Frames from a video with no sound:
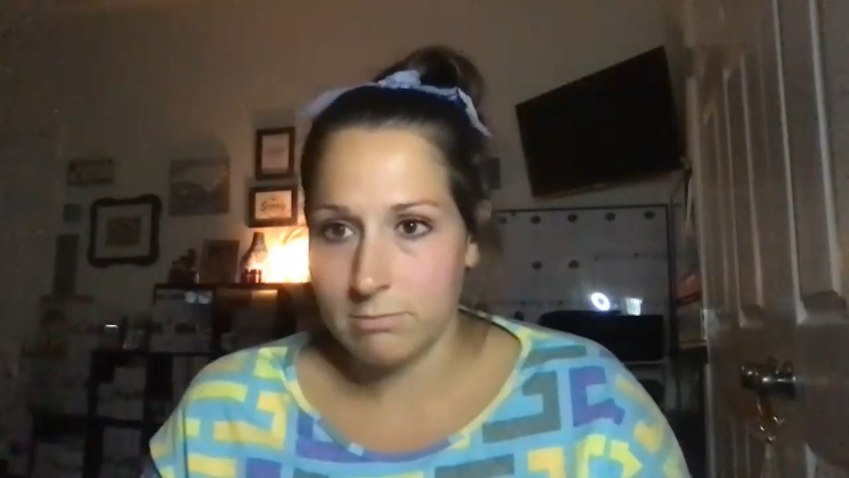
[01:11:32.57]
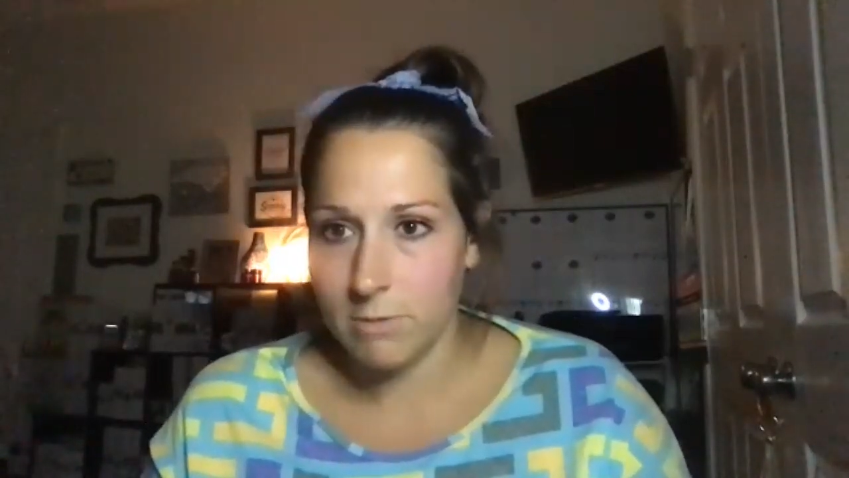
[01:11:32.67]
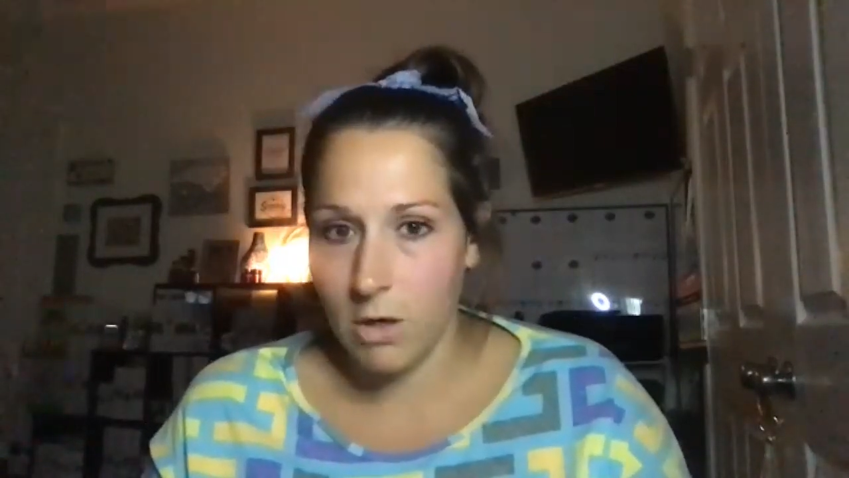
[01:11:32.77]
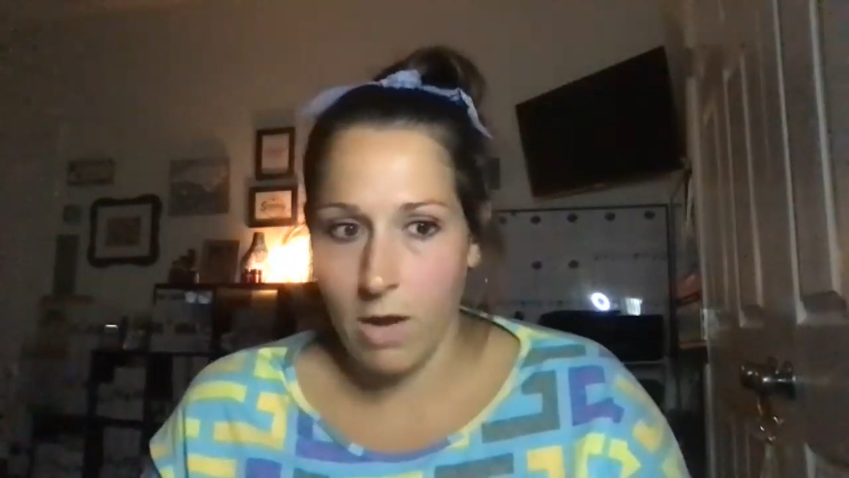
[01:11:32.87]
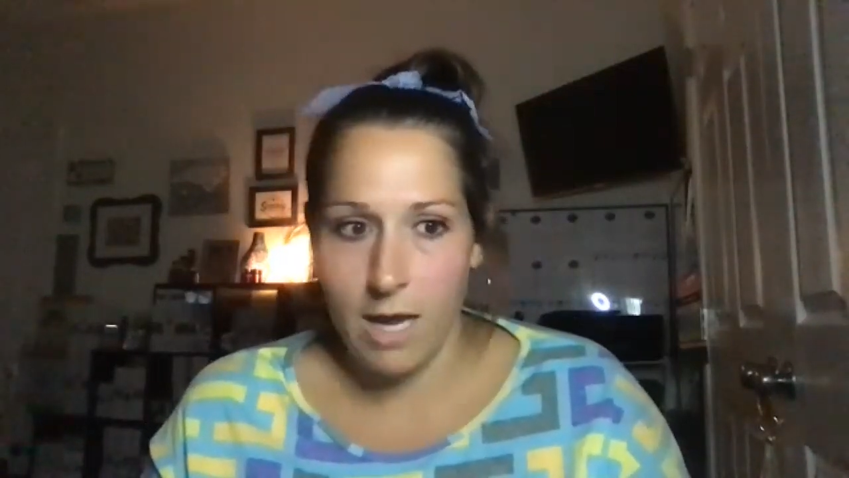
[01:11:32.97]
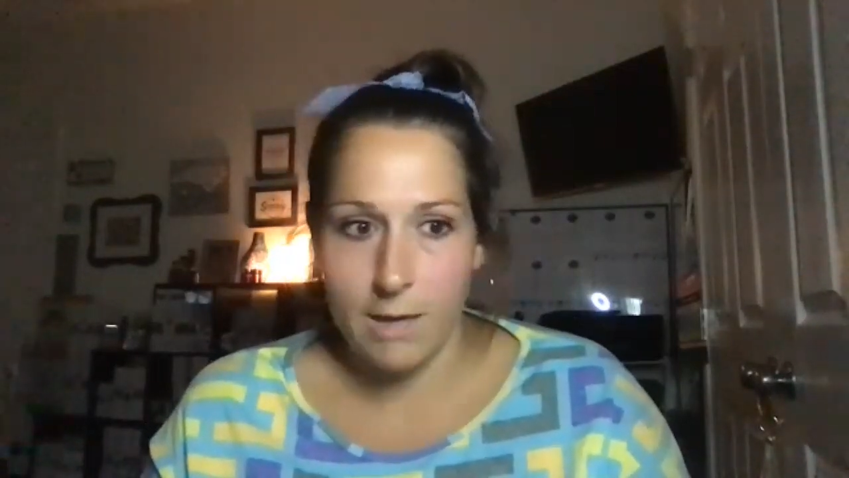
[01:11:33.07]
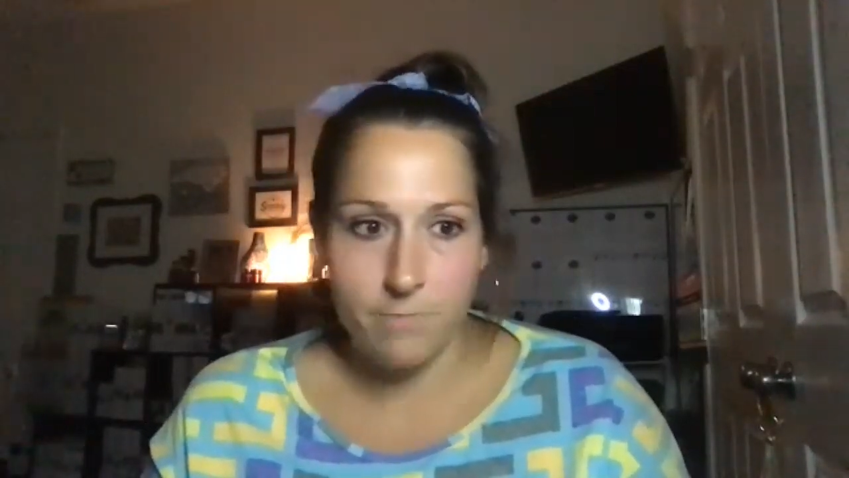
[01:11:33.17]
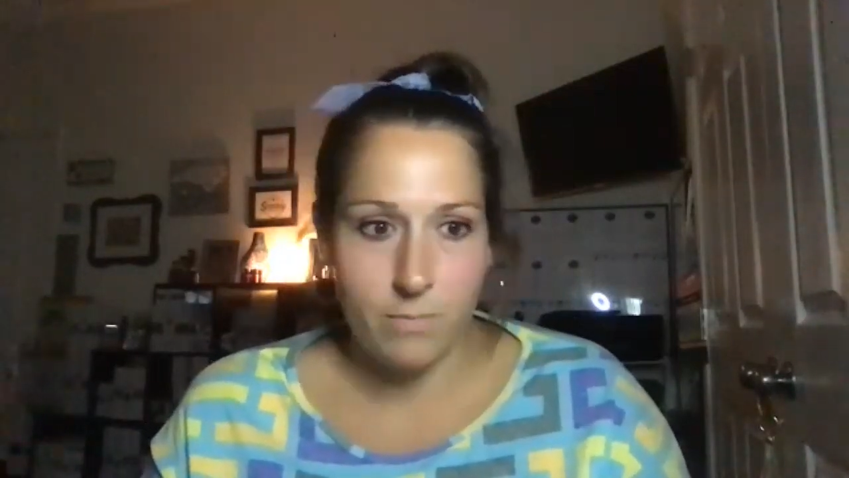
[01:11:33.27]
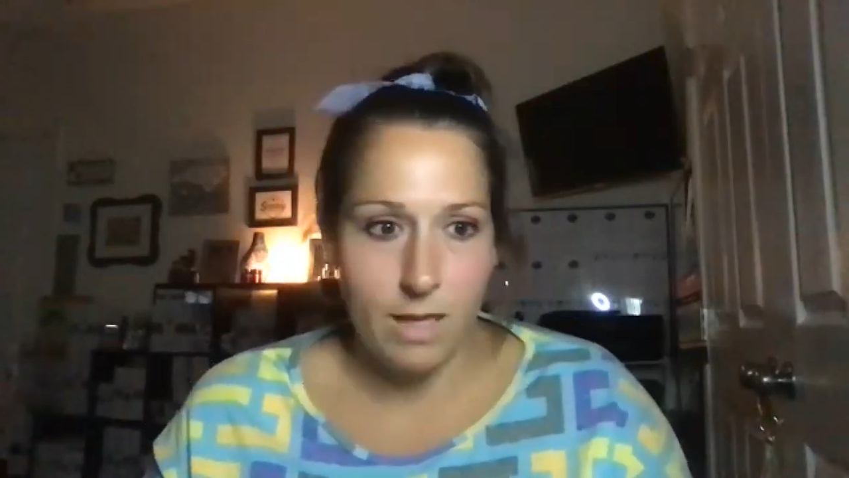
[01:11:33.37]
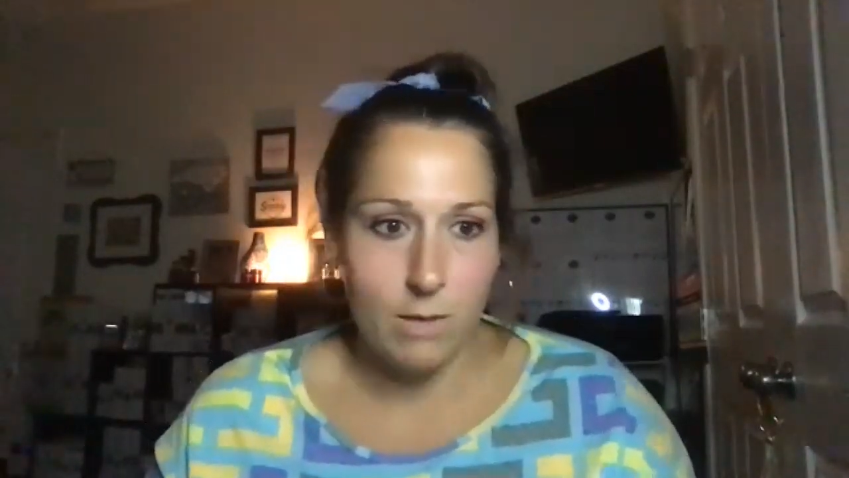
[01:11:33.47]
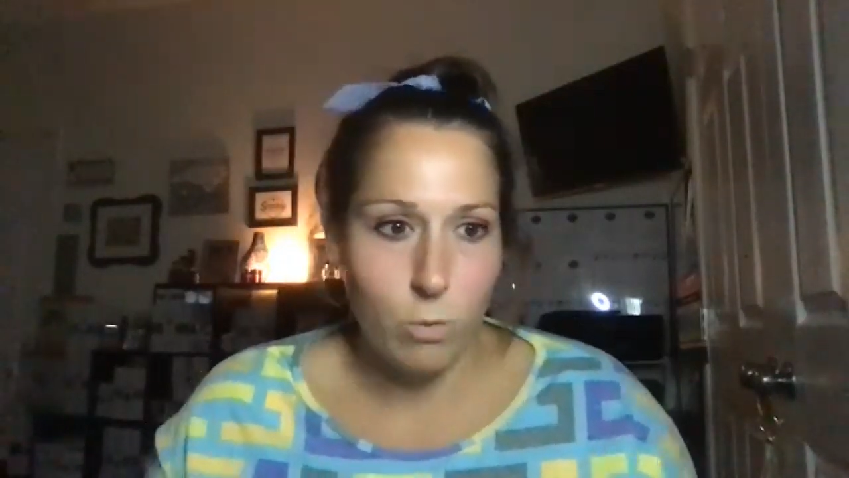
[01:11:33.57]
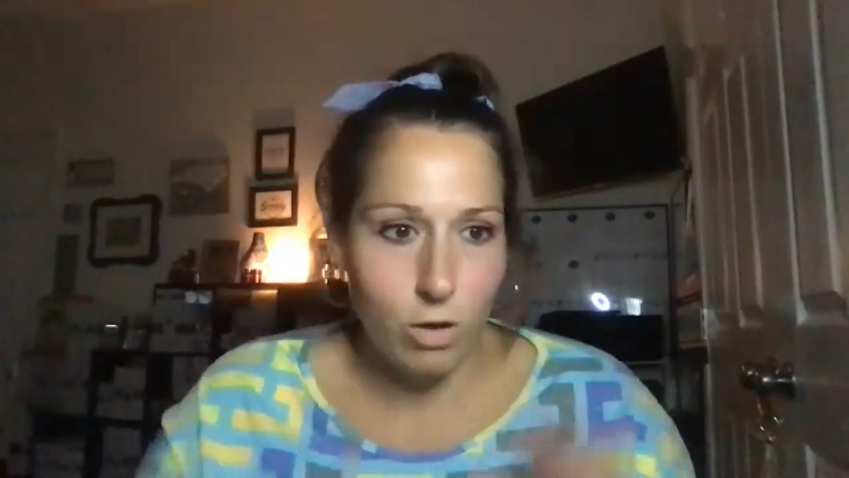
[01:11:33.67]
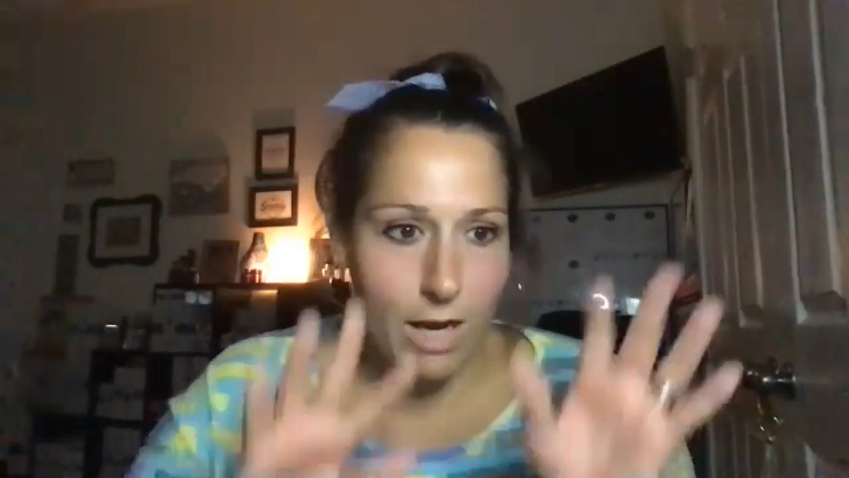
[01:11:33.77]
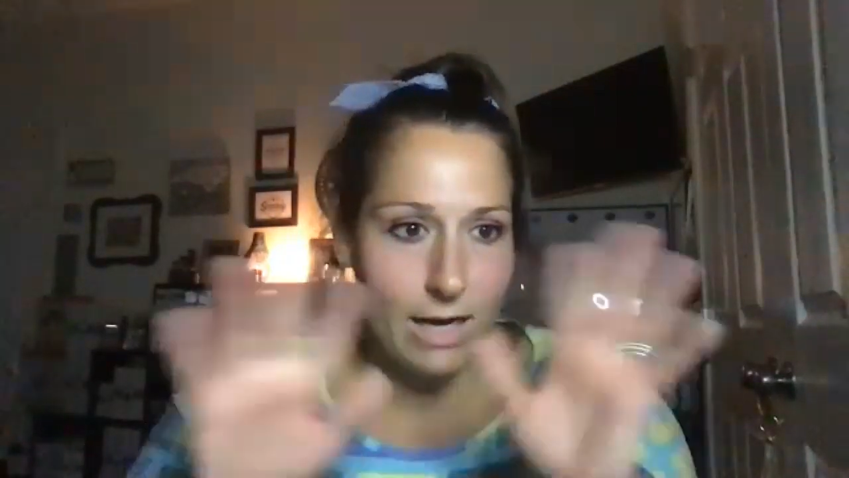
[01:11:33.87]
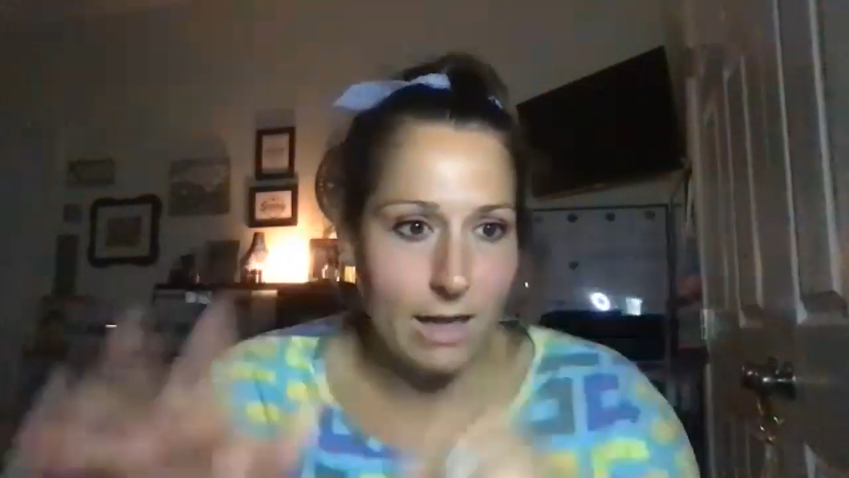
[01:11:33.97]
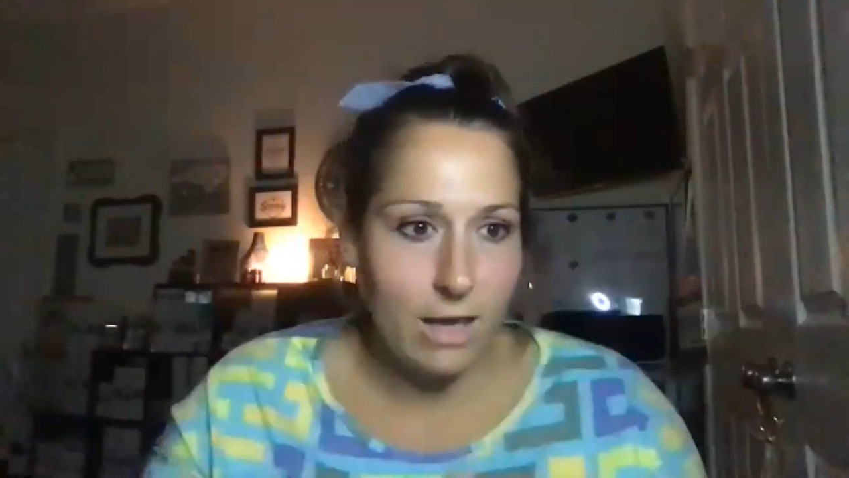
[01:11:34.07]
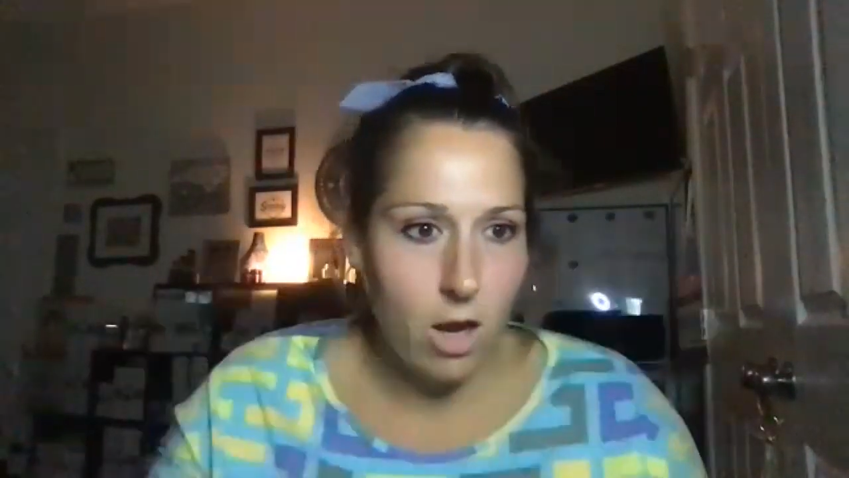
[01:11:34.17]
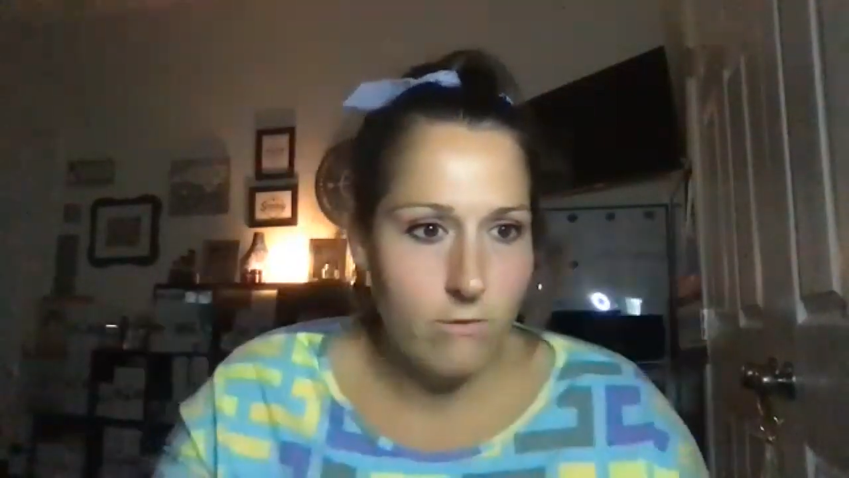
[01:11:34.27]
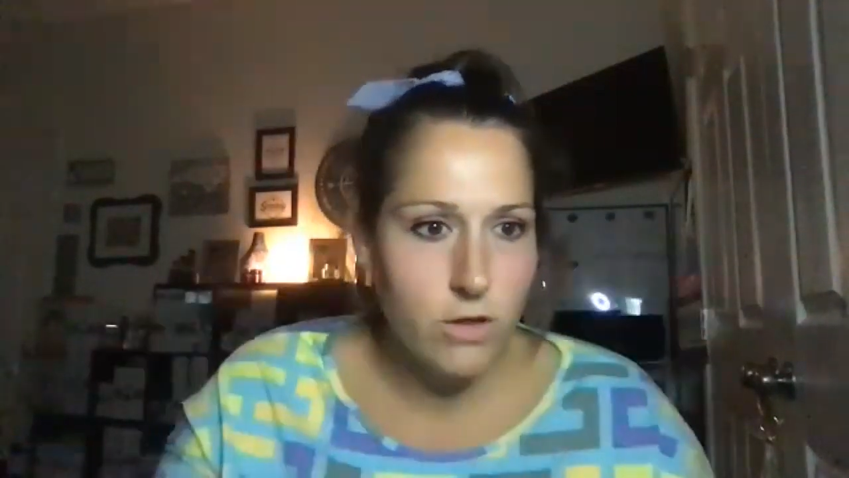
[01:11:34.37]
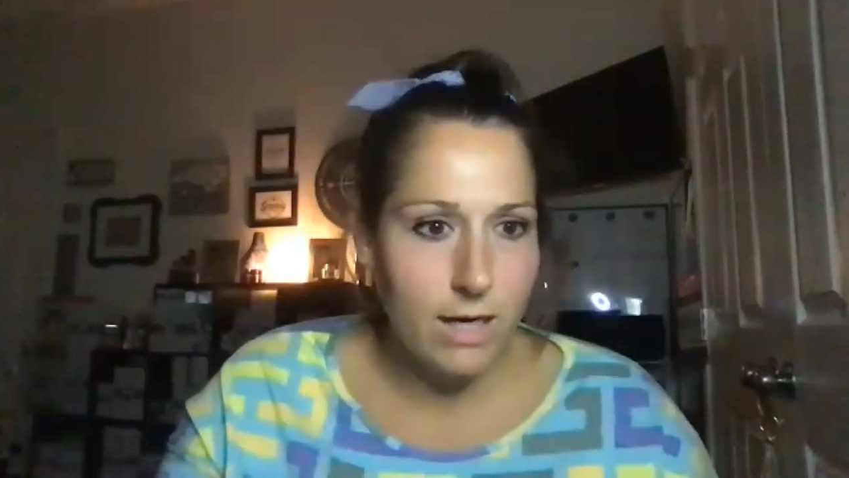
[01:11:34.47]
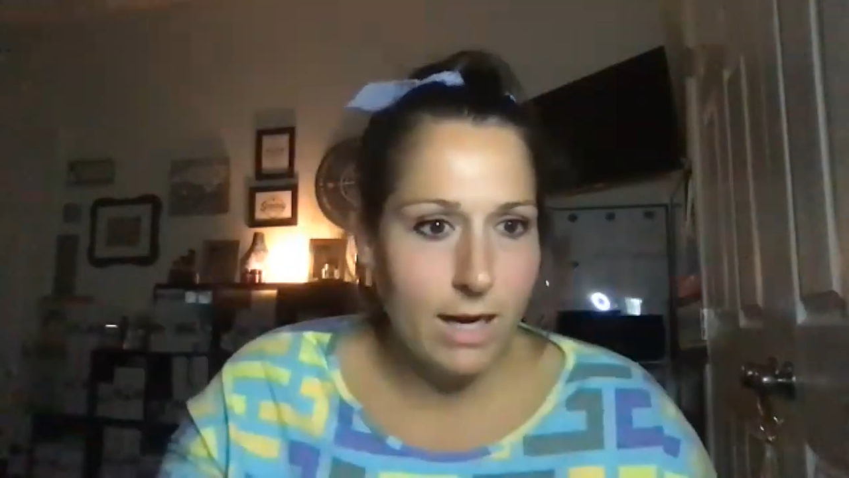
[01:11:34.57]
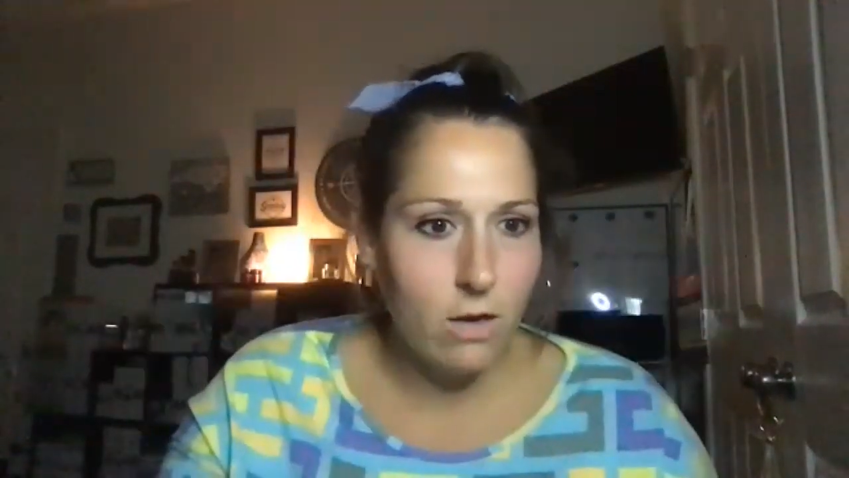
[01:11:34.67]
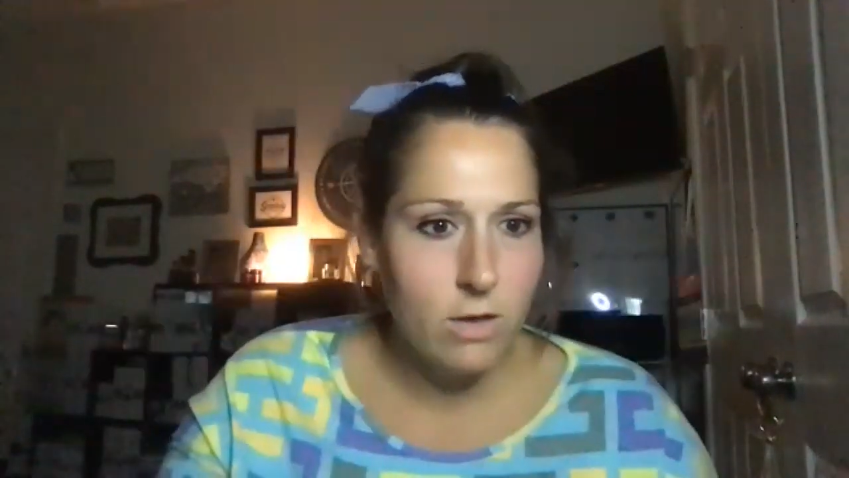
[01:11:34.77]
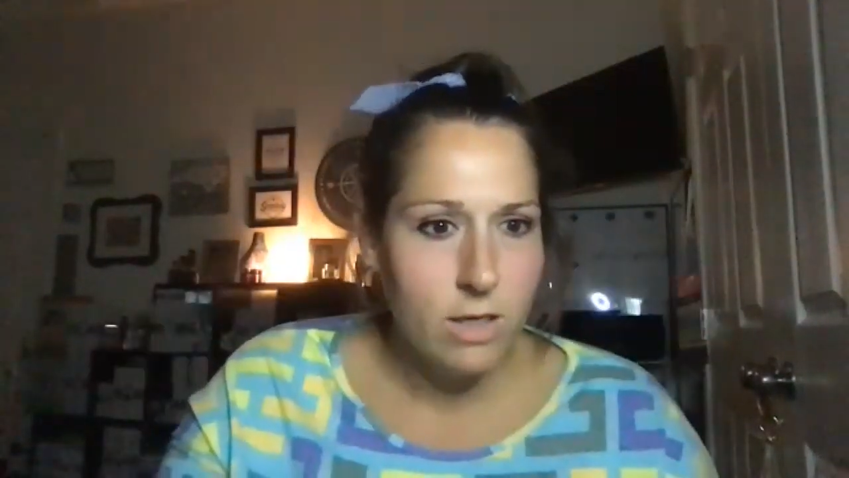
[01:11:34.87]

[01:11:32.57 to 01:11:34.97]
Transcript: Okay. And we're kind of off track now.